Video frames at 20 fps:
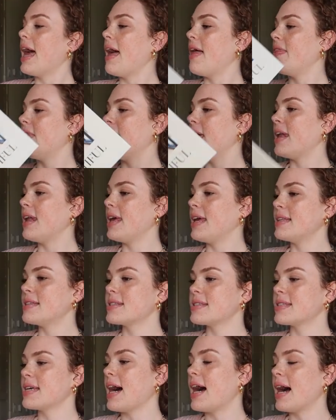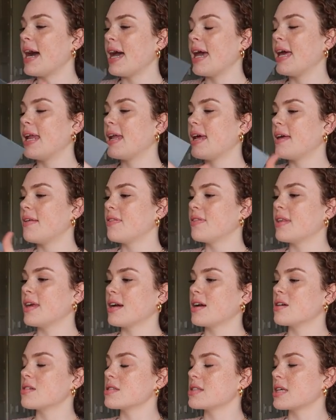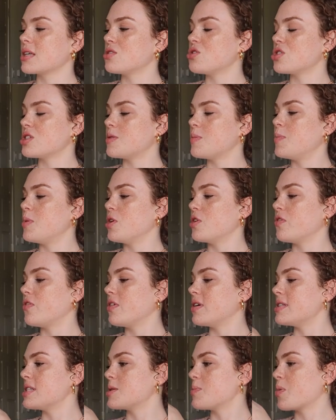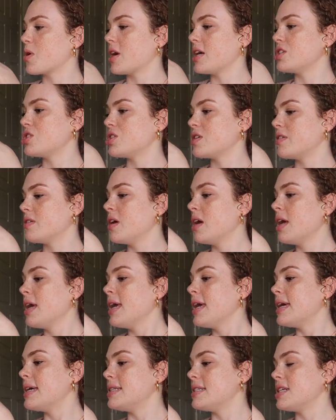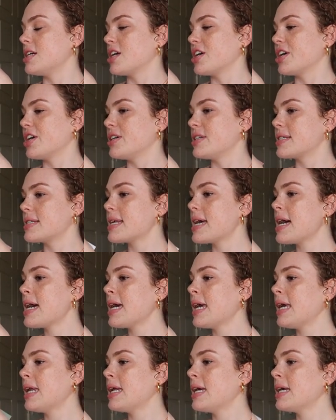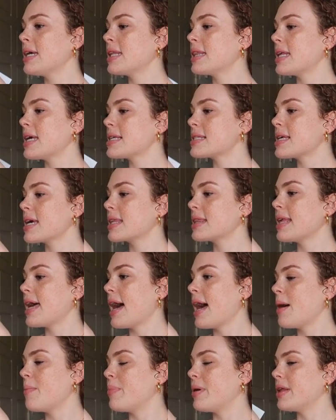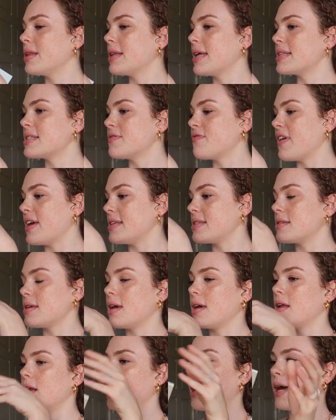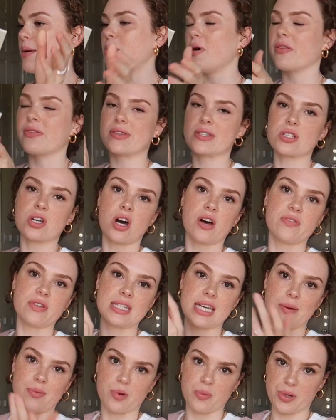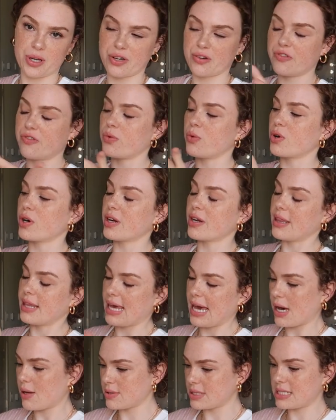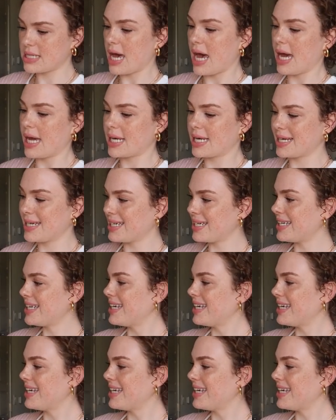and then inside there's like just beautiful inspiration, interior design, things like that. But let's face it, I bought this coffee table book for the outside.